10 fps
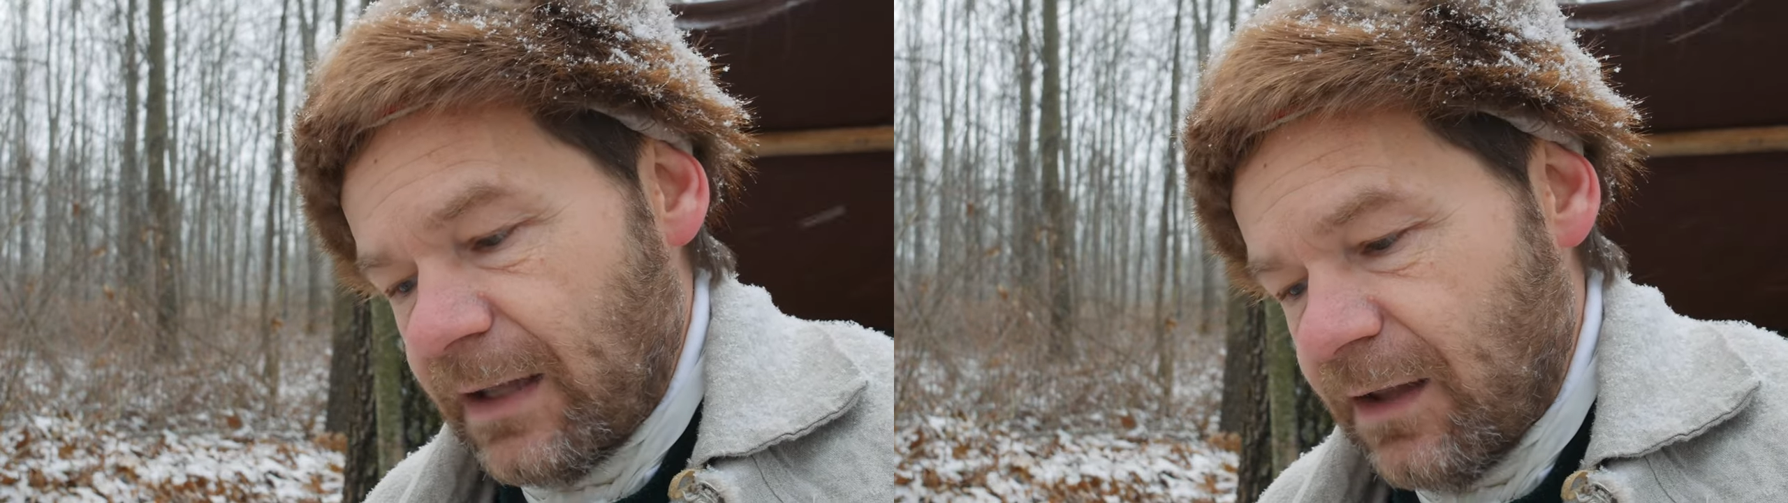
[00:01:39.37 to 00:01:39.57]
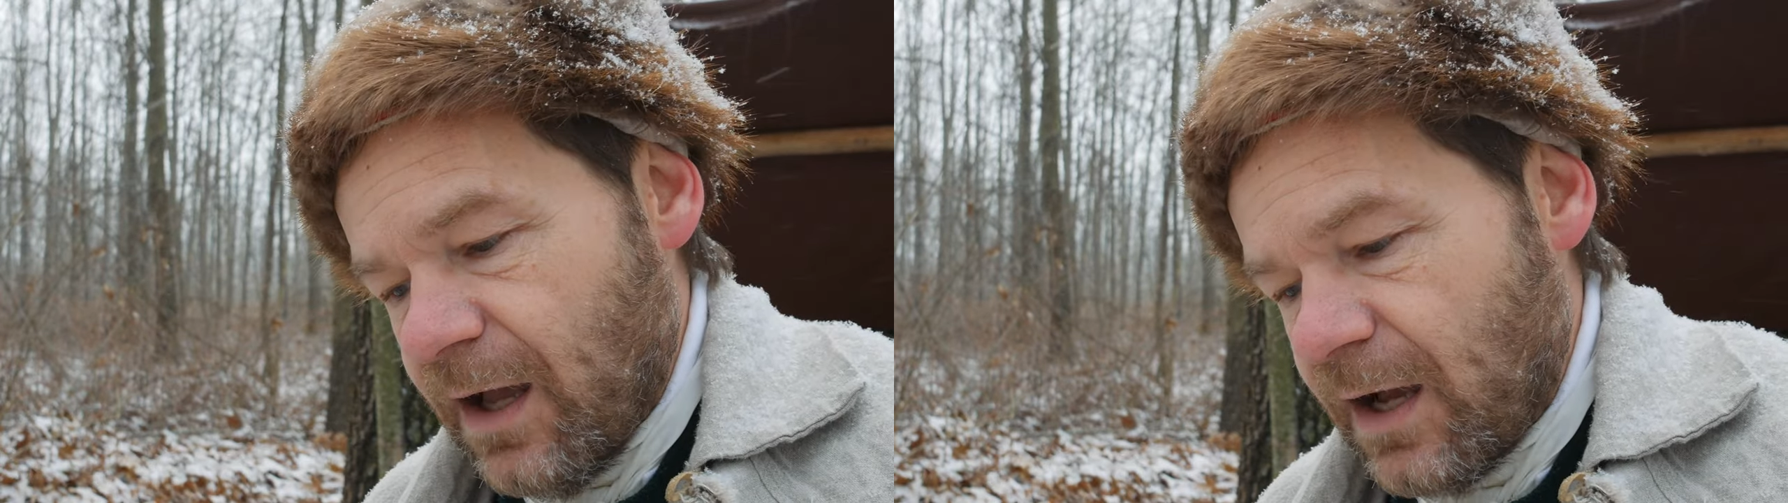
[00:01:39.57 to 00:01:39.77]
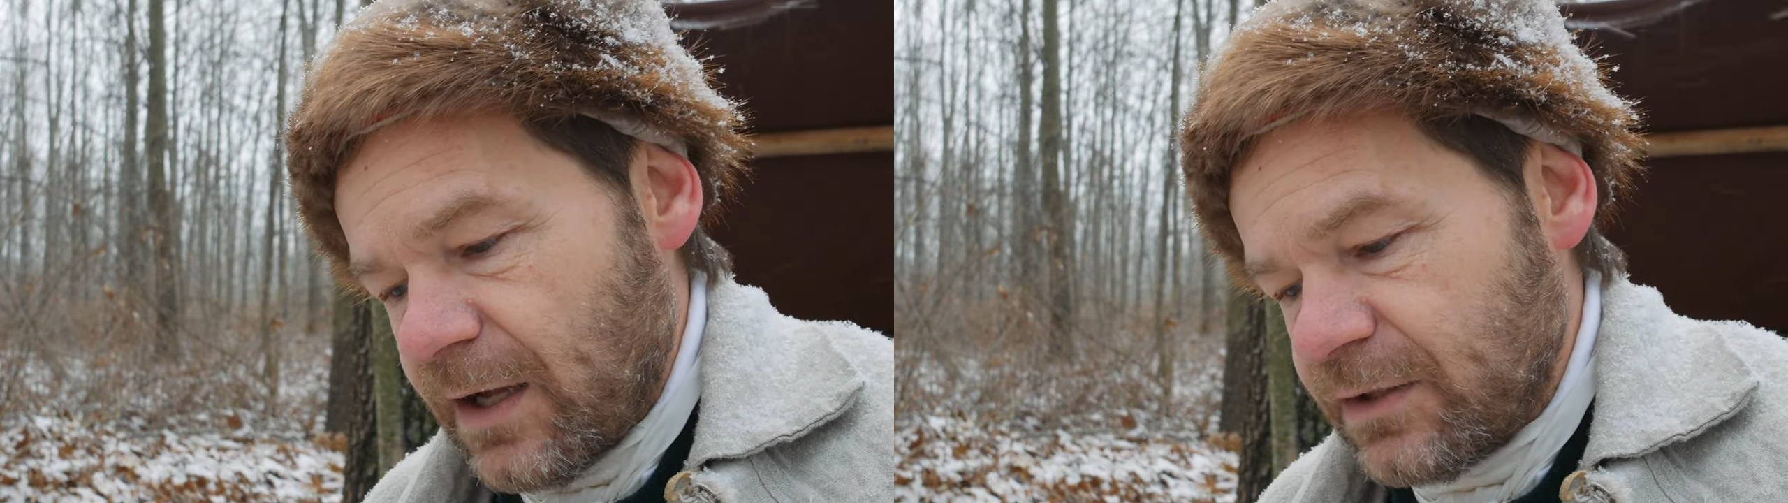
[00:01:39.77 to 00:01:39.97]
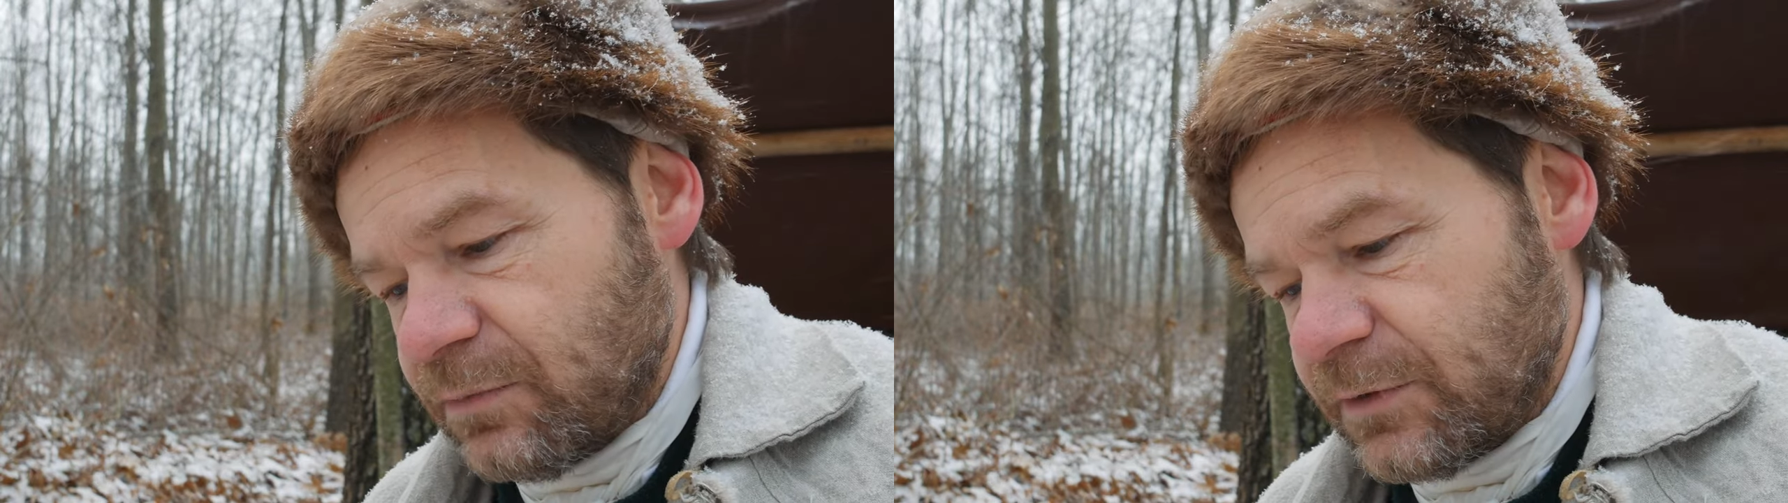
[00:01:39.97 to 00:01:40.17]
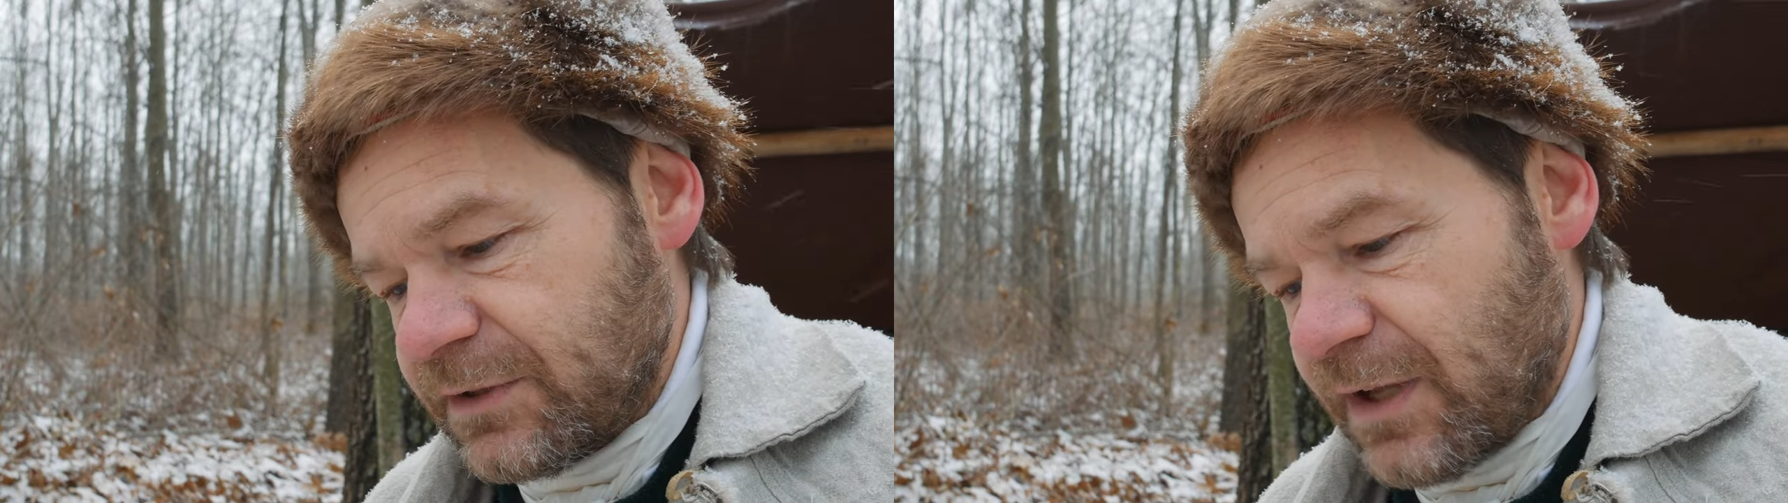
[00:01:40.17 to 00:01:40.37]
lodge
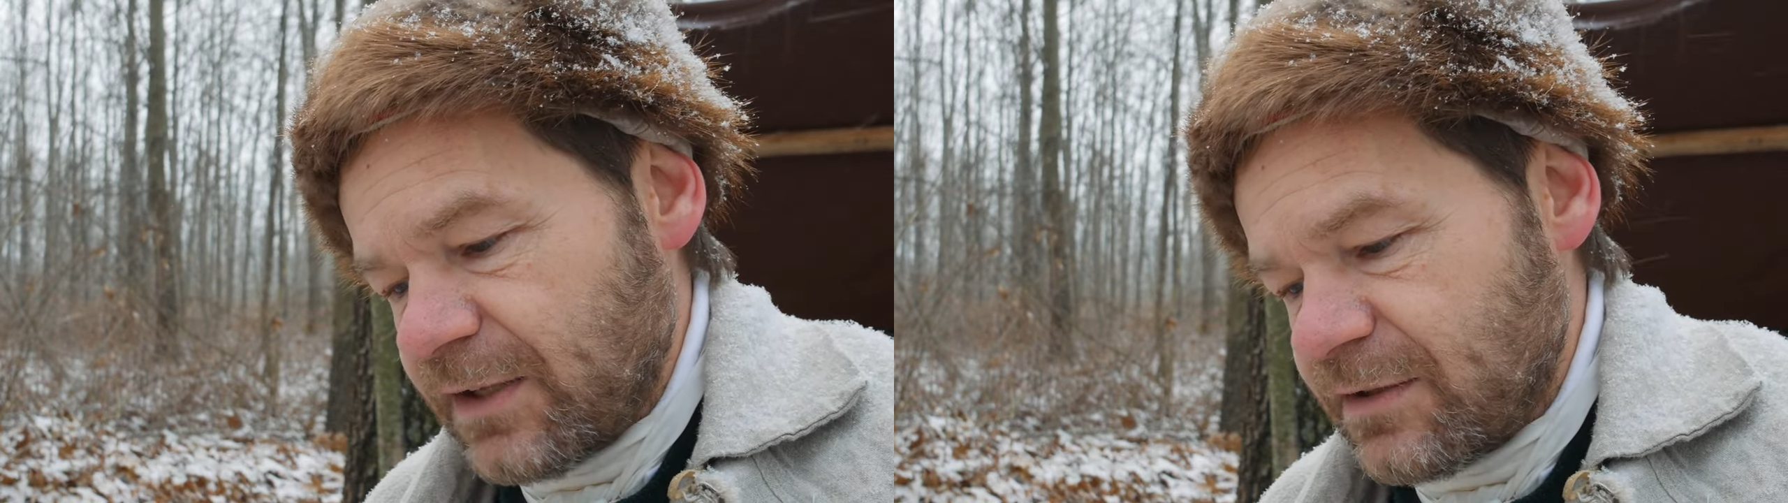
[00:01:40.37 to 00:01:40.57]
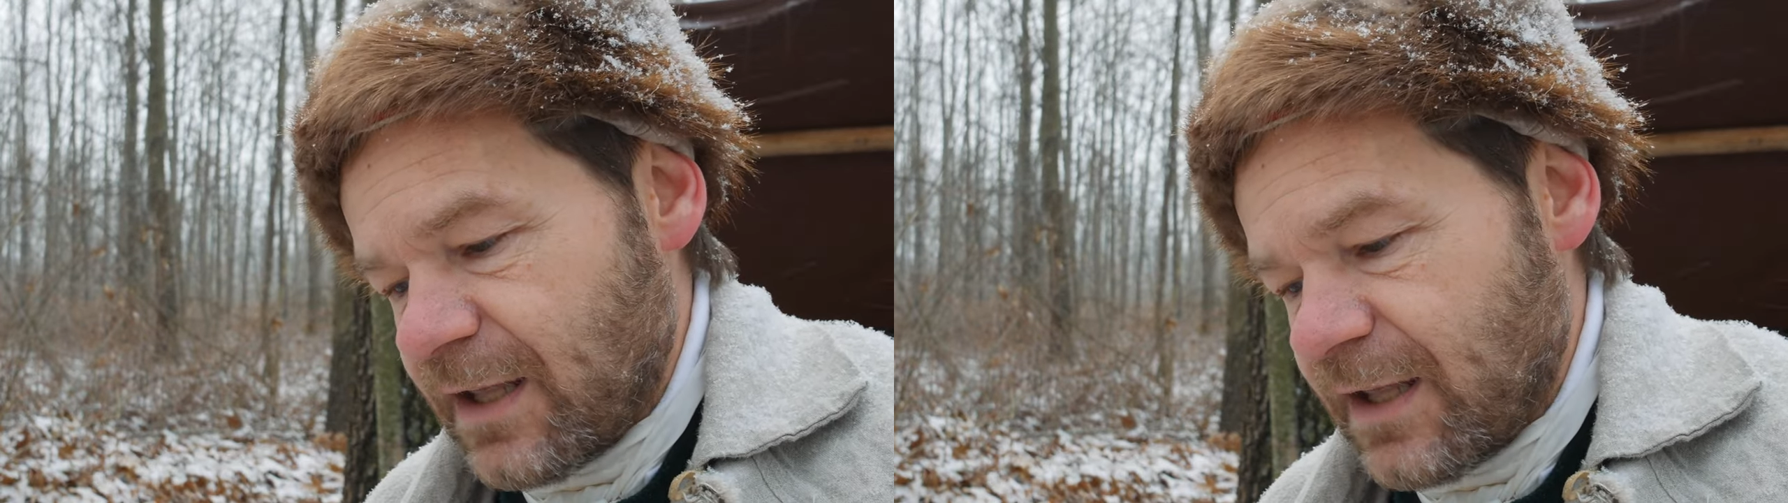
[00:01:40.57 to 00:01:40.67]
was such